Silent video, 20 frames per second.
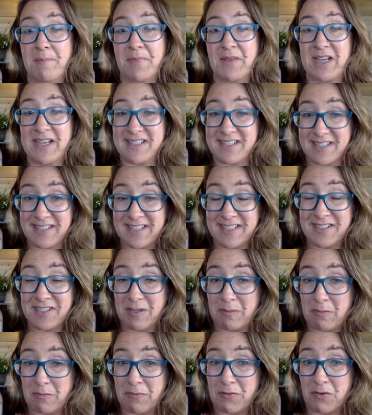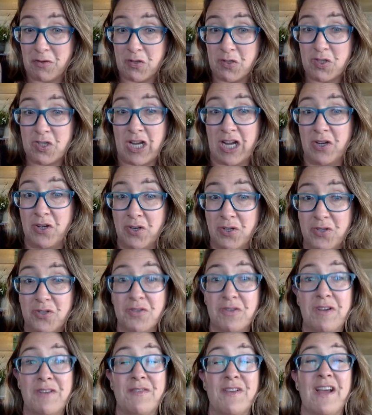as I said to you before,
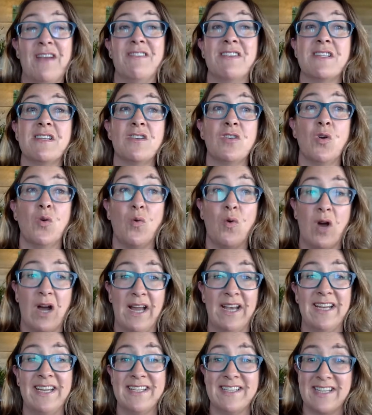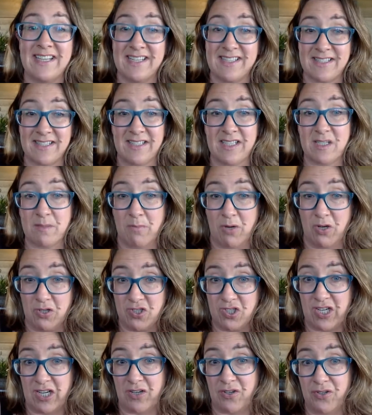charcuterie flavours and quite intensely smoked
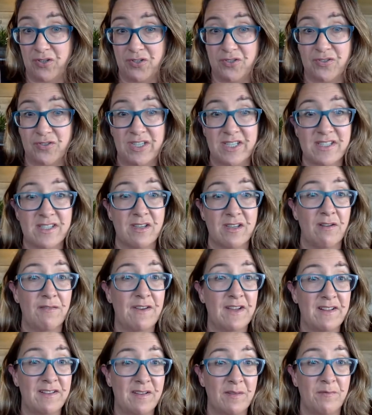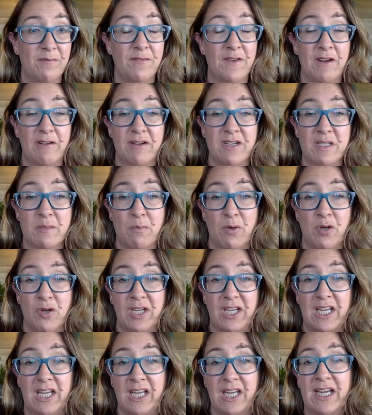charcuterie. So I've had some very
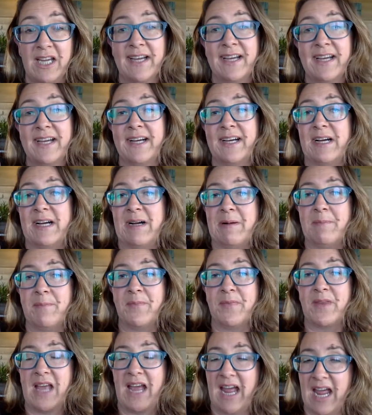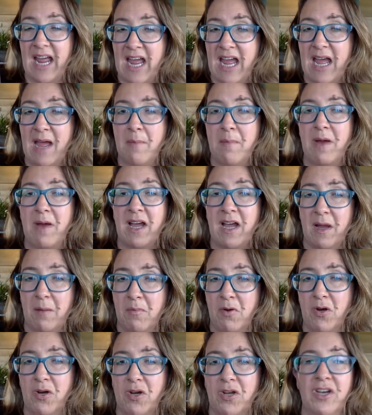smoky ham,
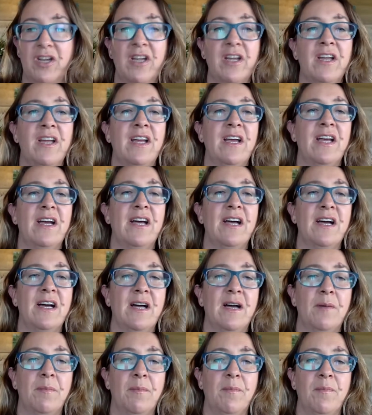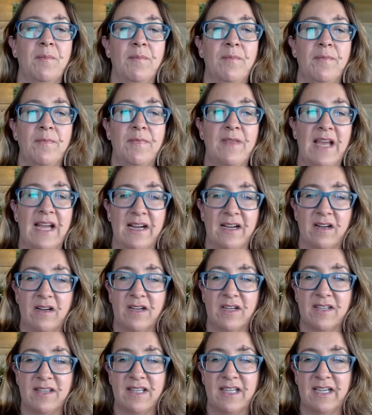jamon, that
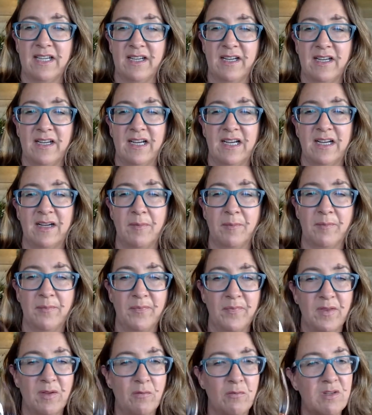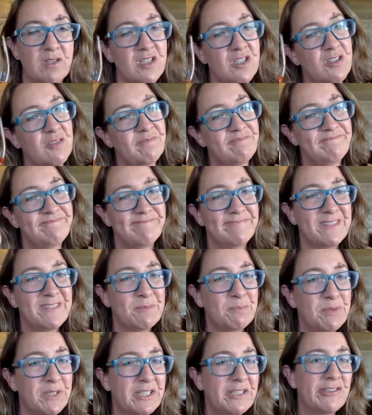kind of thing, which is
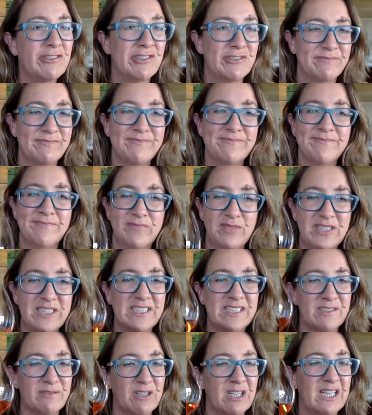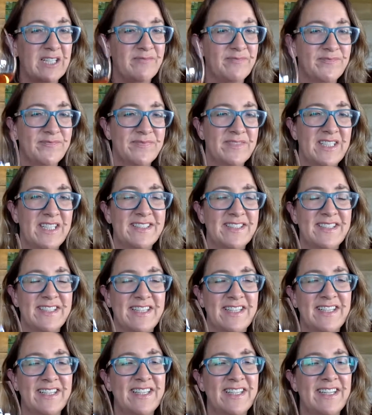pretty good with this wine. It's
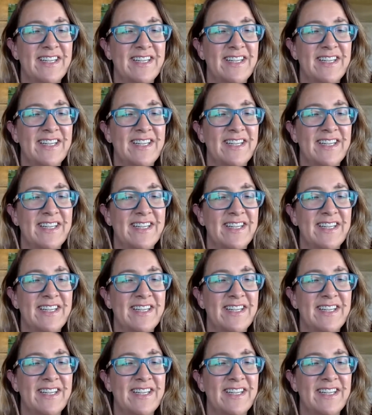a